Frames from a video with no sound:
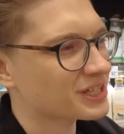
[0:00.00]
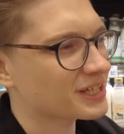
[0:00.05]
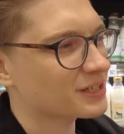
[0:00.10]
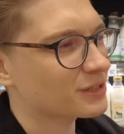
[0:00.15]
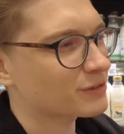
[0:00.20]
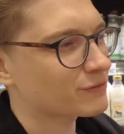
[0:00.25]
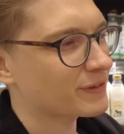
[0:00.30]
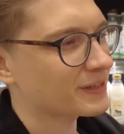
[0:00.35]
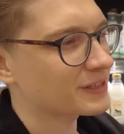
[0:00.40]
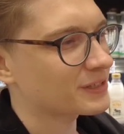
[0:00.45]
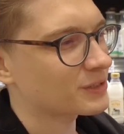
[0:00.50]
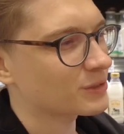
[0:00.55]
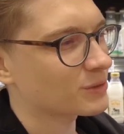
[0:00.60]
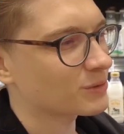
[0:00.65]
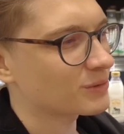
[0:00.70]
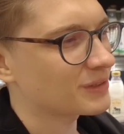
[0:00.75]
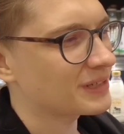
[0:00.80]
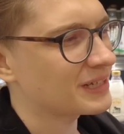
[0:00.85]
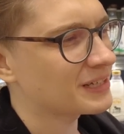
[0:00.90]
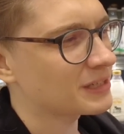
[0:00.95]
kind of, I don't
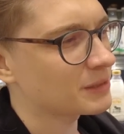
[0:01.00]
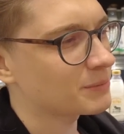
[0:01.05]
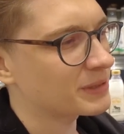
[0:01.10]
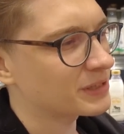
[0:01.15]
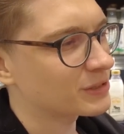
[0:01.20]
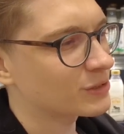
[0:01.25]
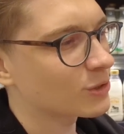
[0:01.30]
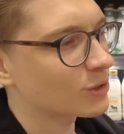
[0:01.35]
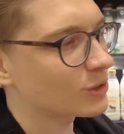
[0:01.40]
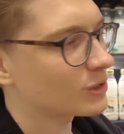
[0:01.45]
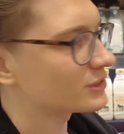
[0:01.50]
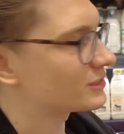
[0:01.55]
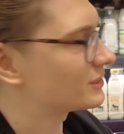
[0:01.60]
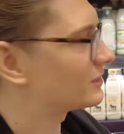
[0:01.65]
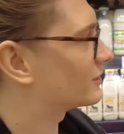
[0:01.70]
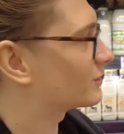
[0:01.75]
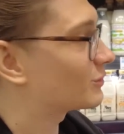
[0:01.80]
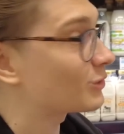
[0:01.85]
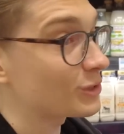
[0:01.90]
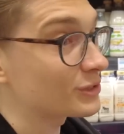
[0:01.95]
know, a little bit golden,
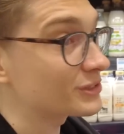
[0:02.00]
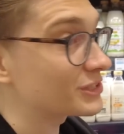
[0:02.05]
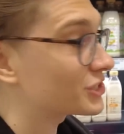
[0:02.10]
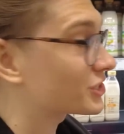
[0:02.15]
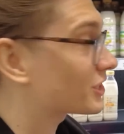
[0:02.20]
goldish